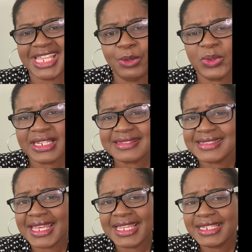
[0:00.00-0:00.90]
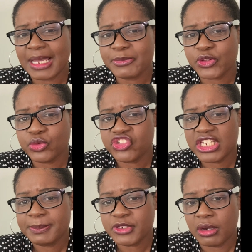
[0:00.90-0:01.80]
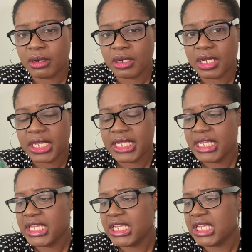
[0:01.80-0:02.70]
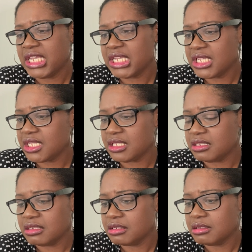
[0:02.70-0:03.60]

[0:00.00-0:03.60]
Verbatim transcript: And when I say I'm so cheap, y'all, and